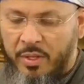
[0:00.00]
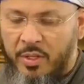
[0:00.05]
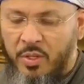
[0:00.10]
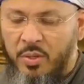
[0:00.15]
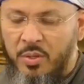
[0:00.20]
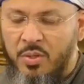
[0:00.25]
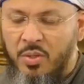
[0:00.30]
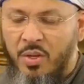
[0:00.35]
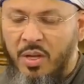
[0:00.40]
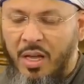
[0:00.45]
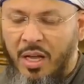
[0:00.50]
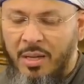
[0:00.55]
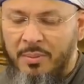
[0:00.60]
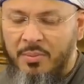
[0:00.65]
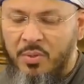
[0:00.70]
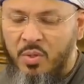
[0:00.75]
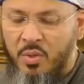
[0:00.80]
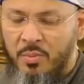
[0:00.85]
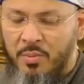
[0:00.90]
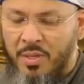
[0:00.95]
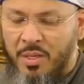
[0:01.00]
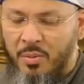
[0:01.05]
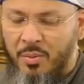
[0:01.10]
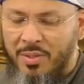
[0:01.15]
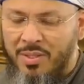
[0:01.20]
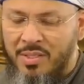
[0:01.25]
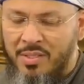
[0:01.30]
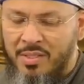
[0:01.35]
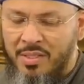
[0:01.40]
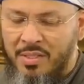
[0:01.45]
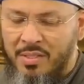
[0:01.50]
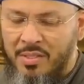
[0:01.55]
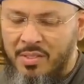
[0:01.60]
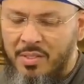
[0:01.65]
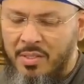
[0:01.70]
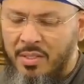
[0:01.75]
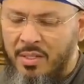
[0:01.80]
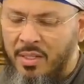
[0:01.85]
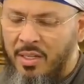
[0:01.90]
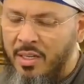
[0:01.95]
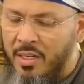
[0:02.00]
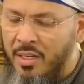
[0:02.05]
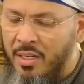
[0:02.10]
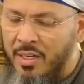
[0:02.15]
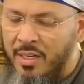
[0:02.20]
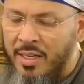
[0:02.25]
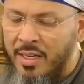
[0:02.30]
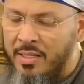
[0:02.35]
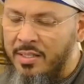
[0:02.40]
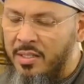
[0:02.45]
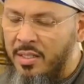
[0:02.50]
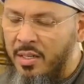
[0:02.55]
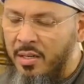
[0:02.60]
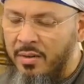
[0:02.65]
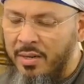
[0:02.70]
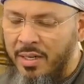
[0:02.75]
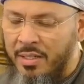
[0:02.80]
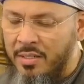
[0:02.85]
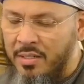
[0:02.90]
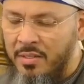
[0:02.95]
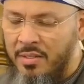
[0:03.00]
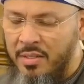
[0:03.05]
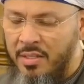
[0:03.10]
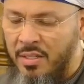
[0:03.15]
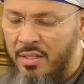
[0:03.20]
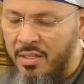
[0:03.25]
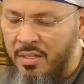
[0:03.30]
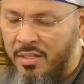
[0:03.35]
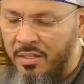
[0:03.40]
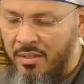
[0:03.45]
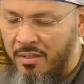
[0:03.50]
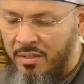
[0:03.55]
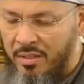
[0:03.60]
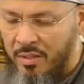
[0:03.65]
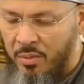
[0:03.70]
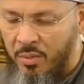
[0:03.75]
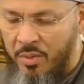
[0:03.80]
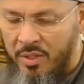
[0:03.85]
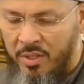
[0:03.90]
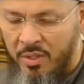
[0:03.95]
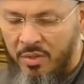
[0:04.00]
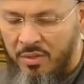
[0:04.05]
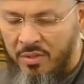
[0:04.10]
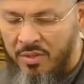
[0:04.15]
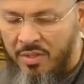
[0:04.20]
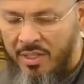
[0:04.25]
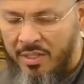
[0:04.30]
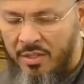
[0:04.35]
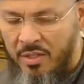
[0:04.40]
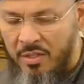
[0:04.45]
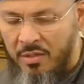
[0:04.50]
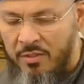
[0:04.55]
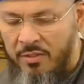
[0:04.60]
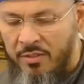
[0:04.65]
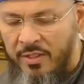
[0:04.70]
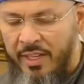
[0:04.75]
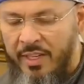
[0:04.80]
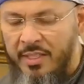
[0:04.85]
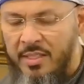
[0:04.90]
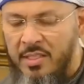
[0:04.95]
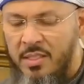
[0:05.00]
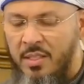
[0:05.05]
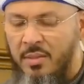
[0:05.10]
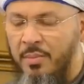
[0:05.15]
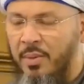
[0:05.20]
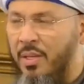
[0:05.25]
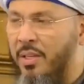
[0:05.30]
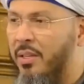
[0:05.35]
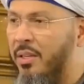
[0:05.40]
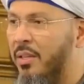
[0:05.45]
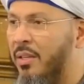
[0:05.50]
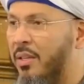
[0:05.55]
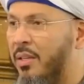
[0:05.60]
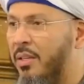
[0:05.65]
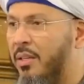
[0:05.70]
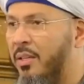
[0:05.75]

were you to come to me with sins nearly as great as the earth, and were you then to face me,